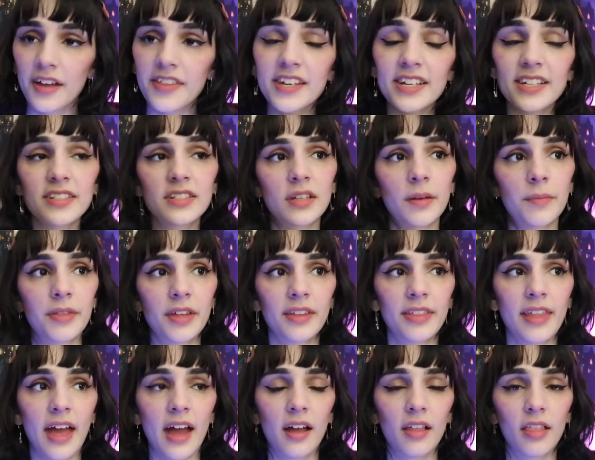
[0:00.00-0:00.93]
I think it's
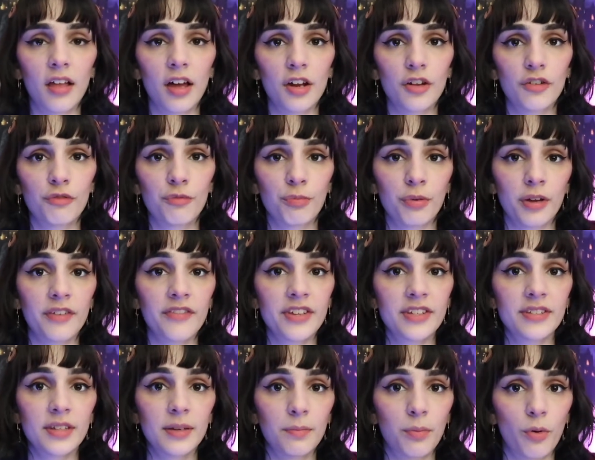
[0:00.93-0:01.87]
something that a lot of
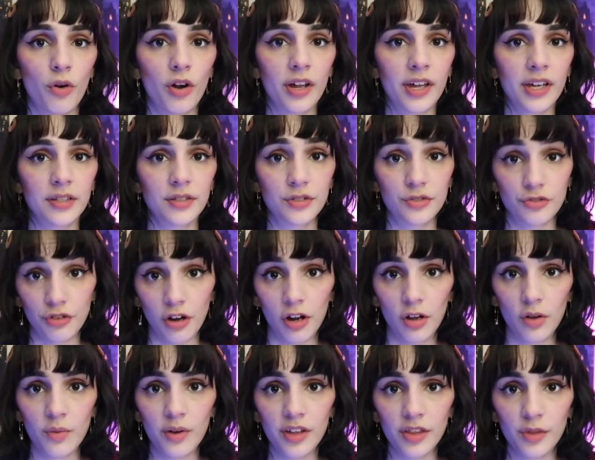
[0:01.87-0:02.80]
previously poor kids
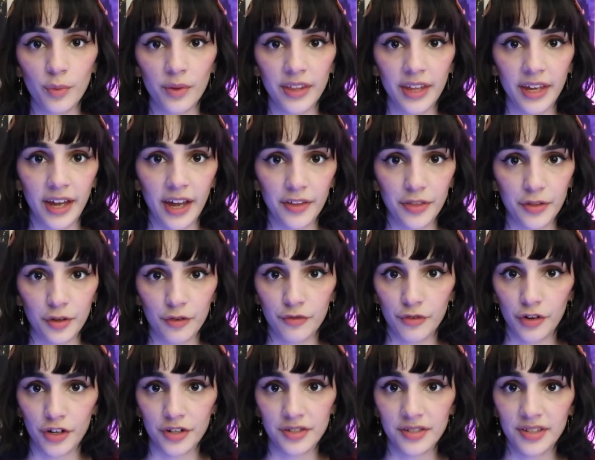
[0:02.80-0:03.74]
struggle with when they get their
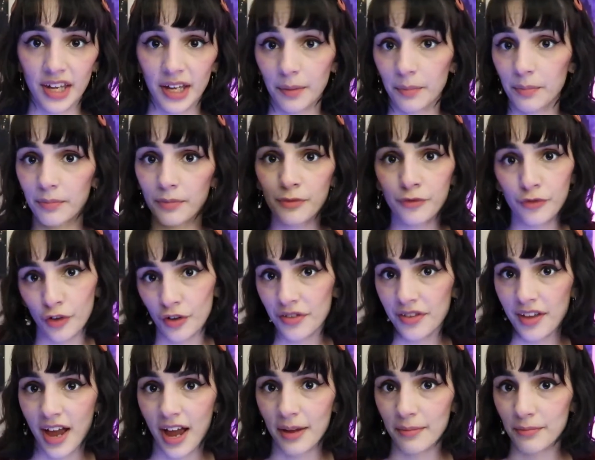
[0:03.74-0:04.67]
first
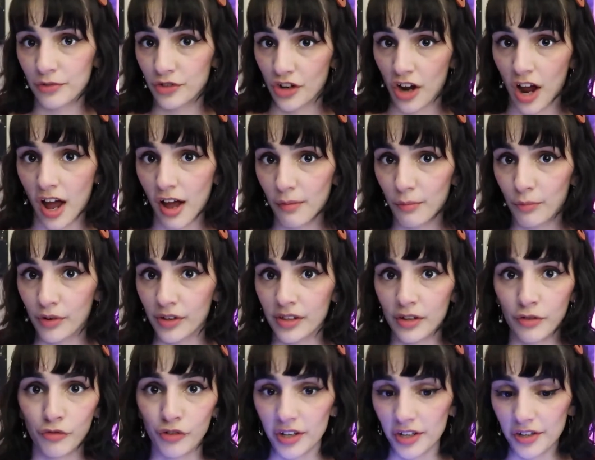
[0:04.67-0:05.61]
full-time job with
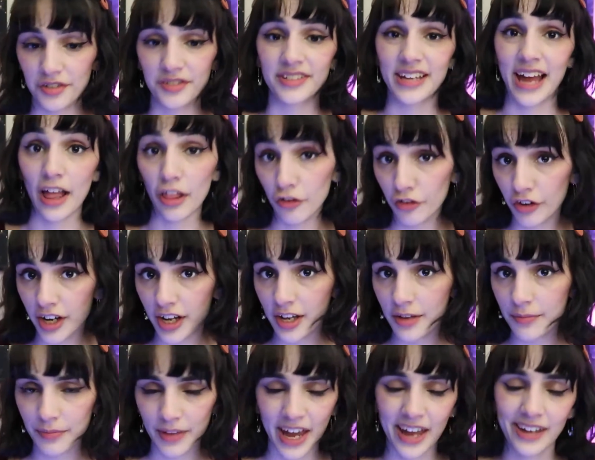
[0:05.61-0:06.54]
a real
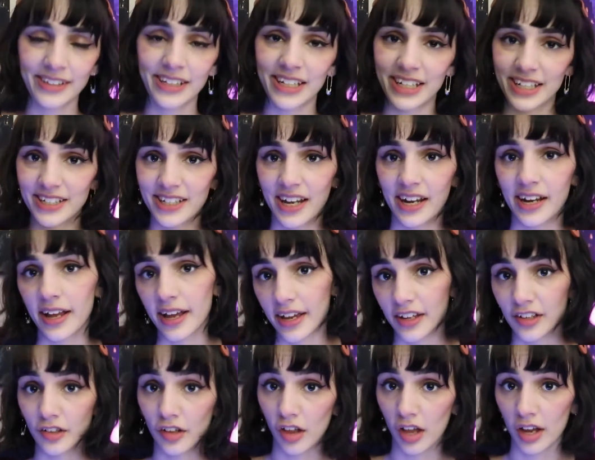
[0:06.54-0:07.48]
salary, and I need to get a
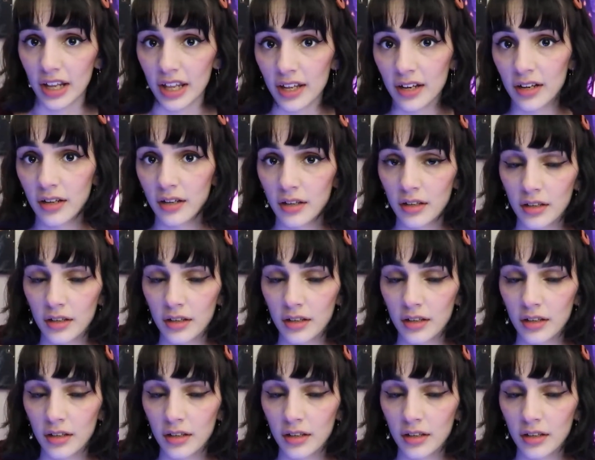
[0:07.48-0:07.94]
handle on it.